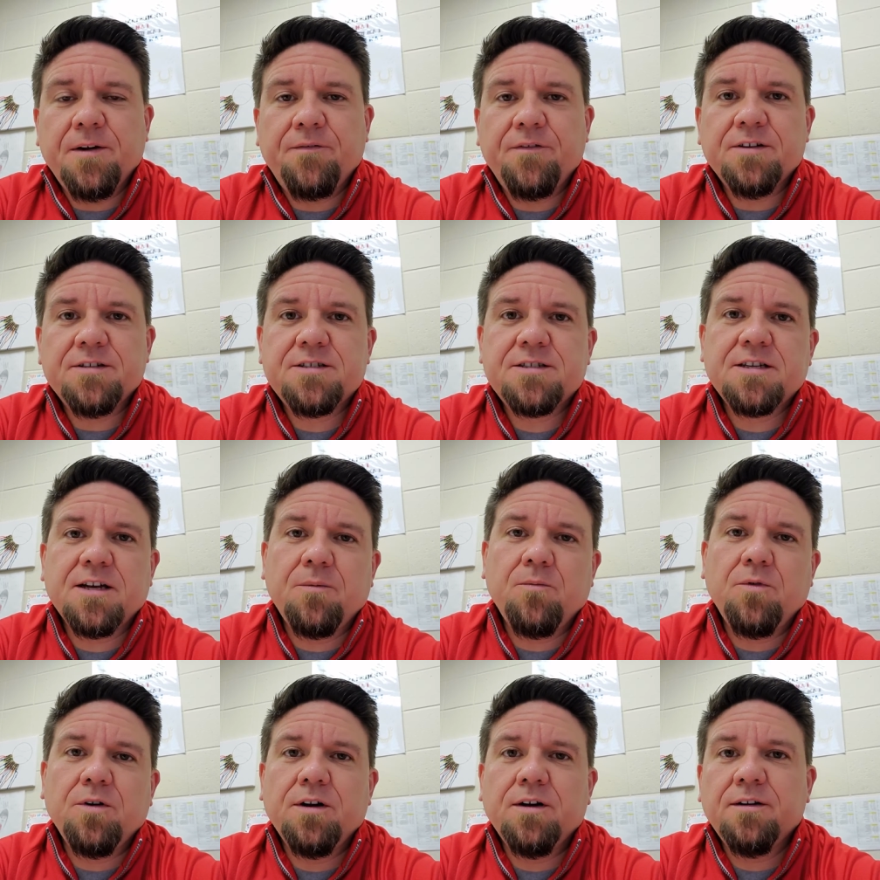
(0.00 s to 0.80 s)
If it's
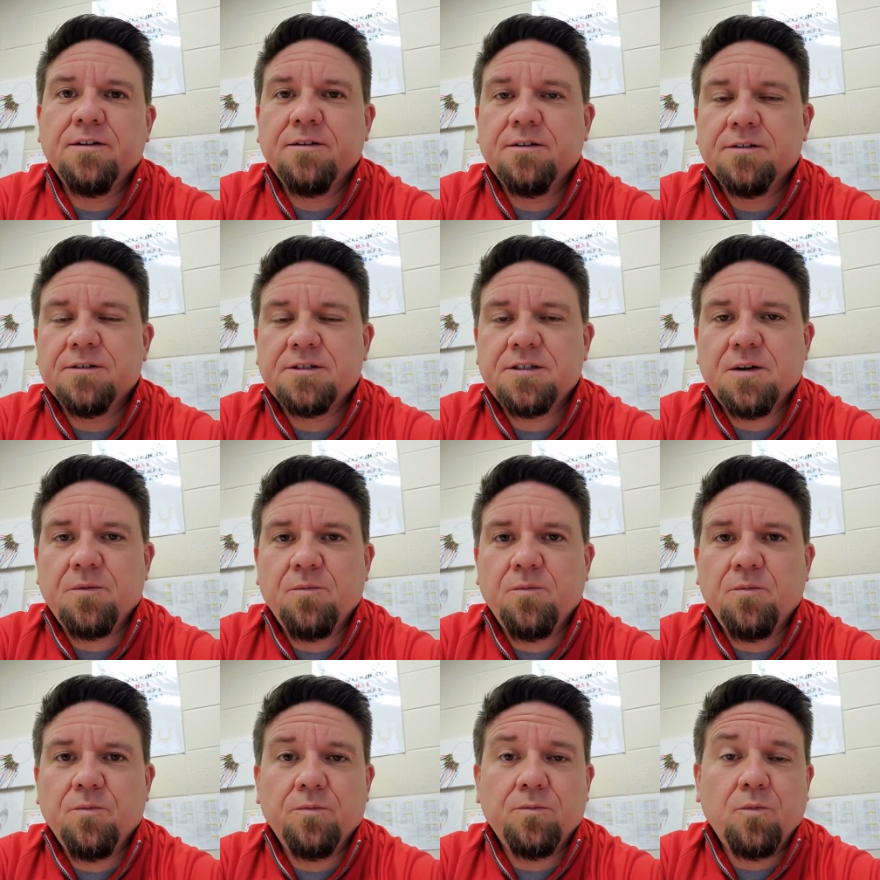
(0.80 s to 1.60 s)
someone
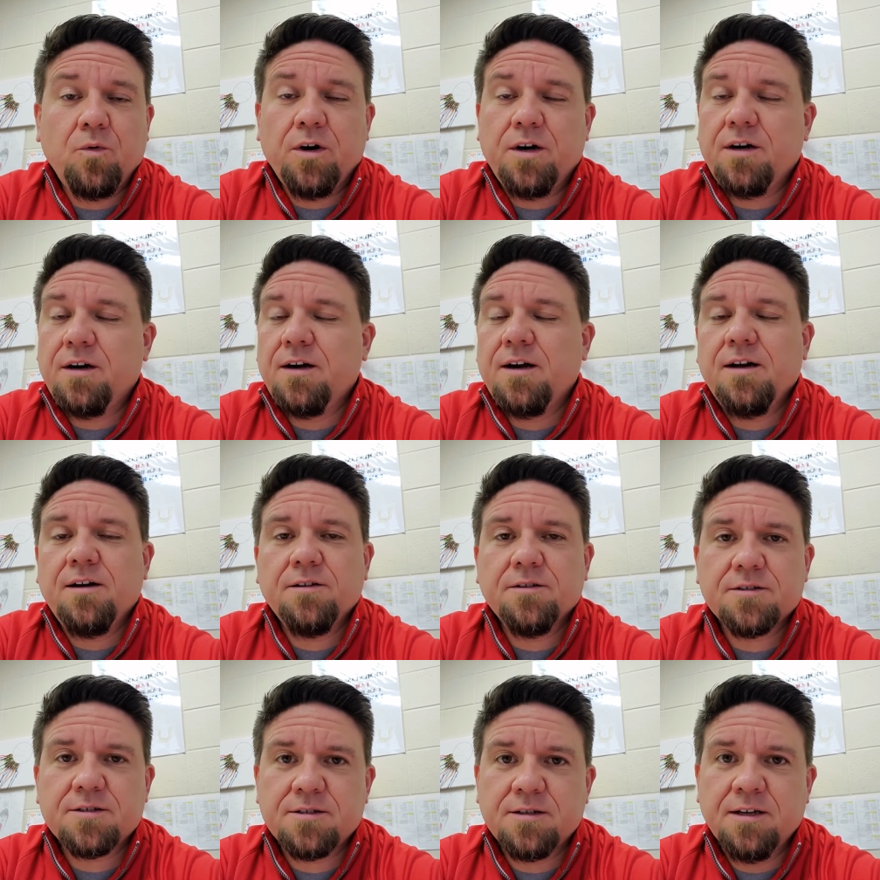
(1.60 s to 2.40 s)
somewhere
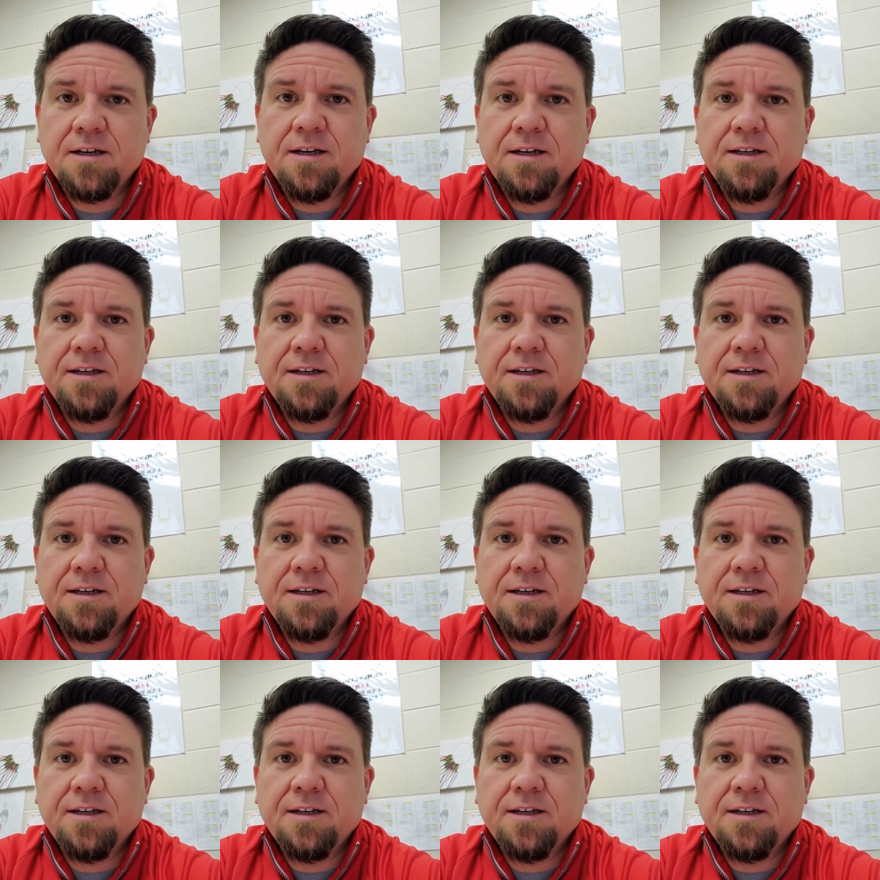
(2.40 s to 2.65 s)
else,